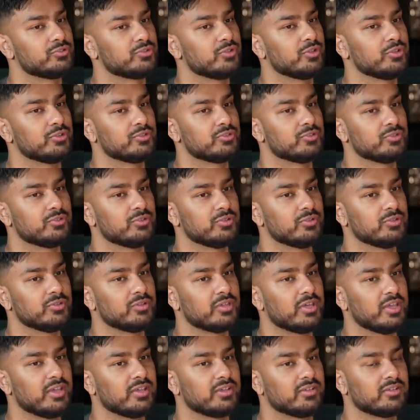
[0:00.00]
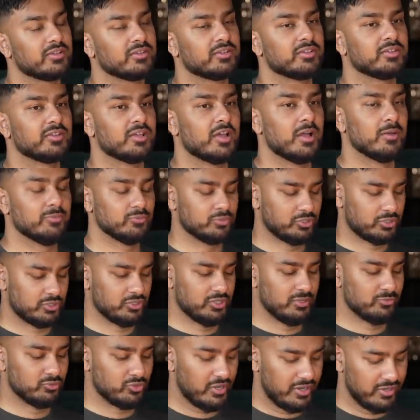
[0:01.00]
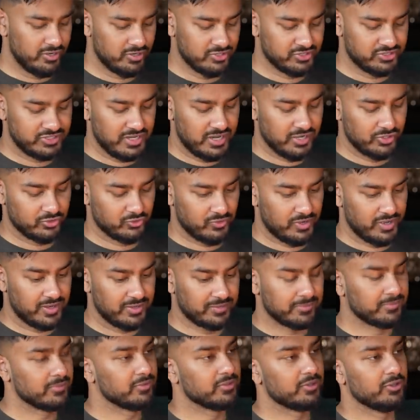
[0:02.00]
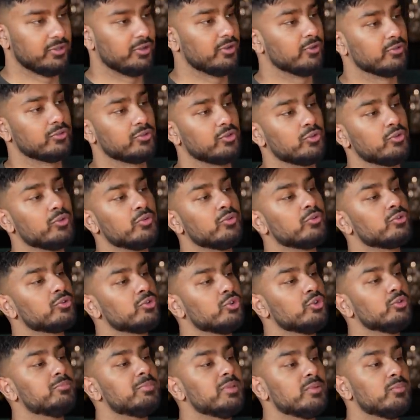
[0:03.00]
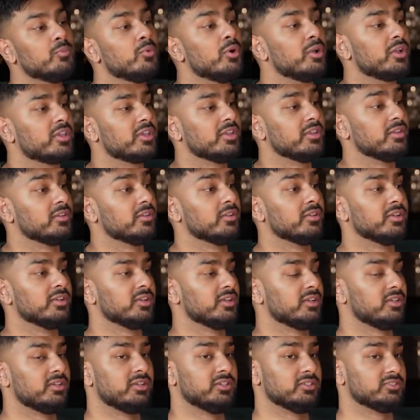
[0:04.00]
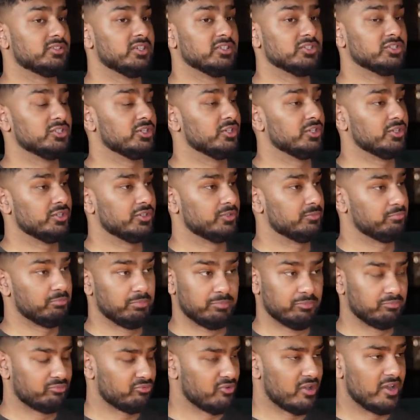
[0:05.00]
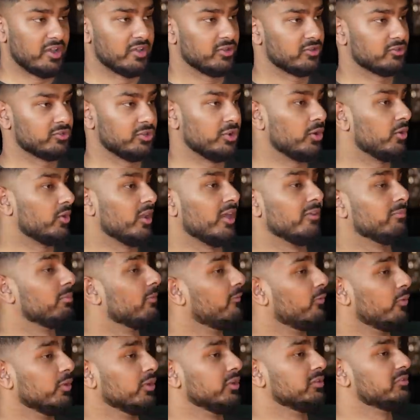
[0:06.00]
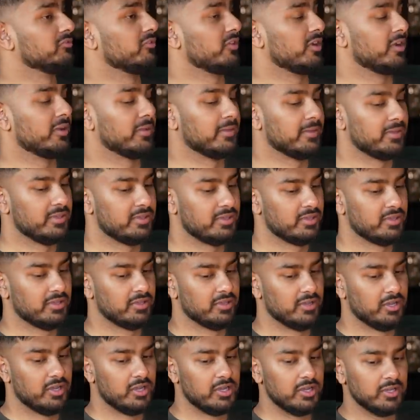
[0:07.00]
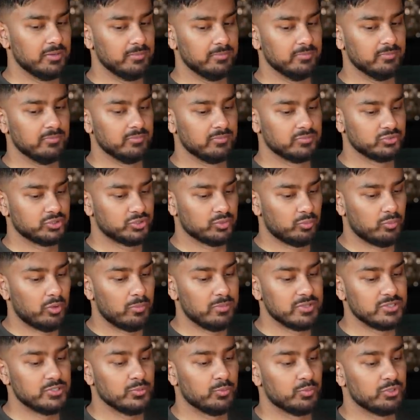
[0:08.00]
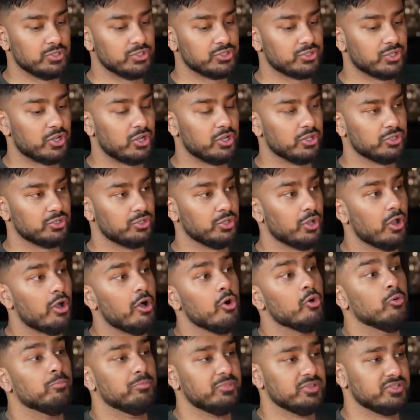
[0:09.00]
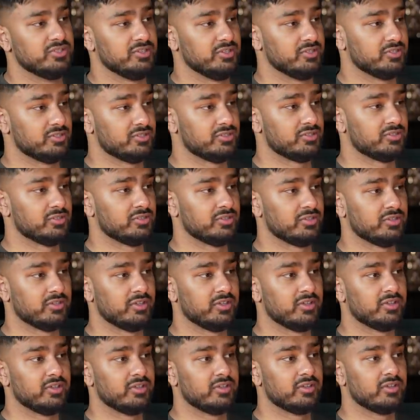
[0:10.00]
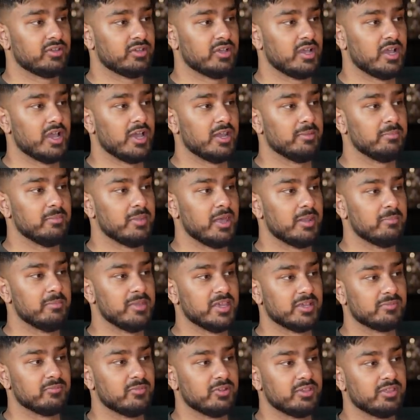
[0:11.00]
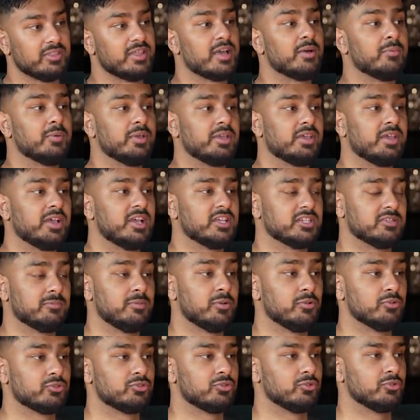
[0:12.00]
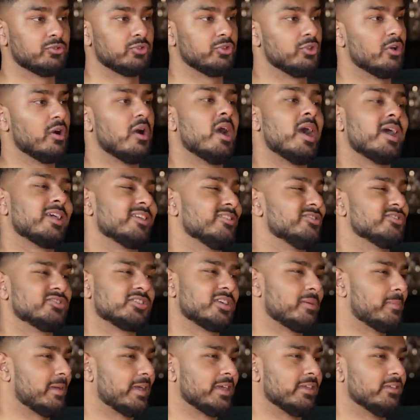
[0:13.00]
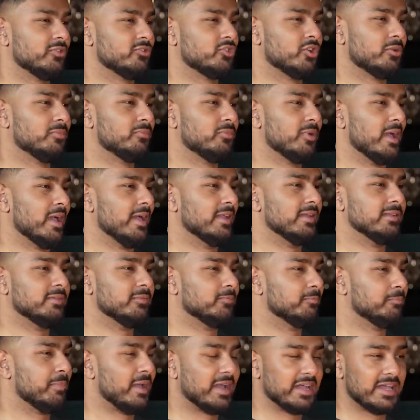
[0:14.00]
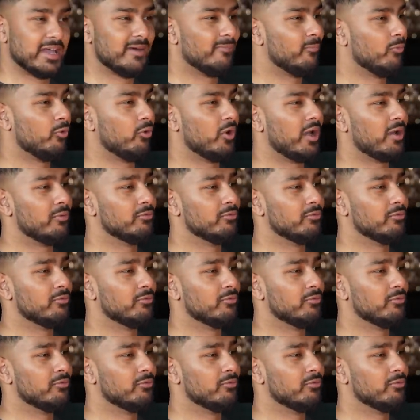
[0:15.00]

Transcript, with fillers: sorry to like, I'm because I'm trying to understand this, right? You know, yeah. you you'd been working essentially prior your whole life before this, right? Yeah. Um, so what made you want to start your own business? Good and, question. and make money that way, as opposed to you know I can just get back in a job and bang out more